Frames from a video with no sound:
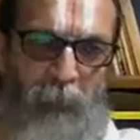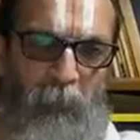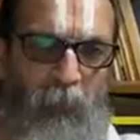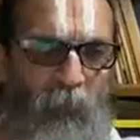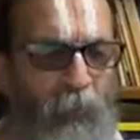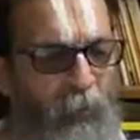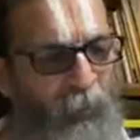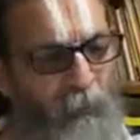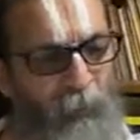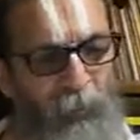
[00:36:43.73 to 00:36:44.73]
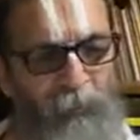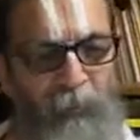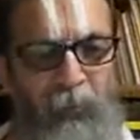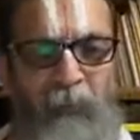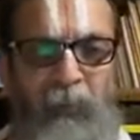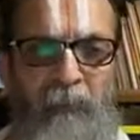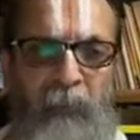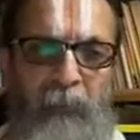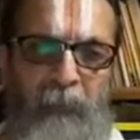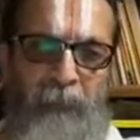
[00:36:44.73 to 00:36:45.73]
but all are very well
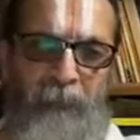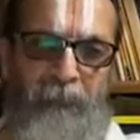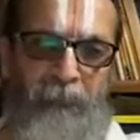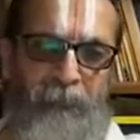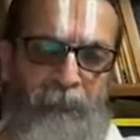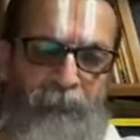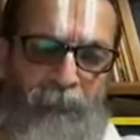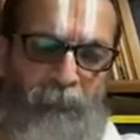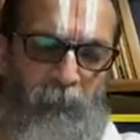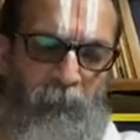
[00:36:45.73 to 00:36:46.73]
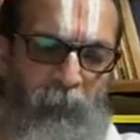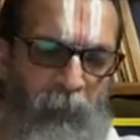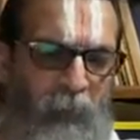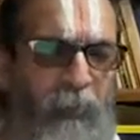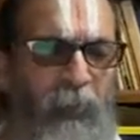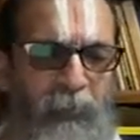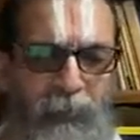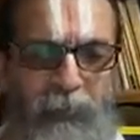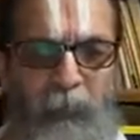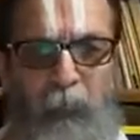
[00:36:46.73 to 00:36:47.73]
defined. There is
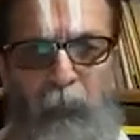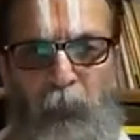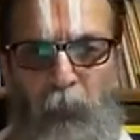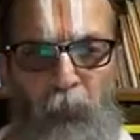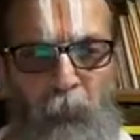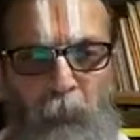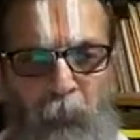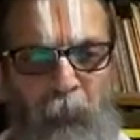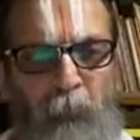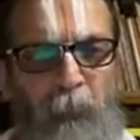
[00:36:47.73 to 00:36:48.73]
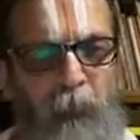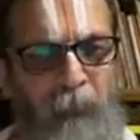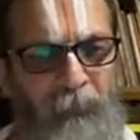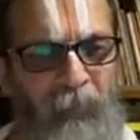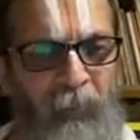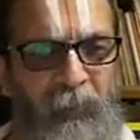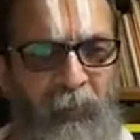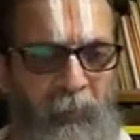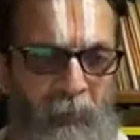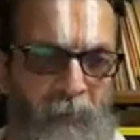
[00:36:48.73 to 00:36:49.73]
an exception to human beings because of his
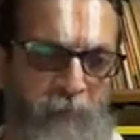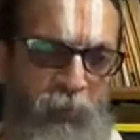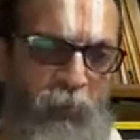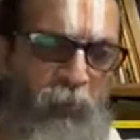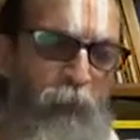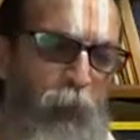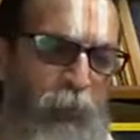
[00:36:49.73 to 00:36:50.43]
intellect, called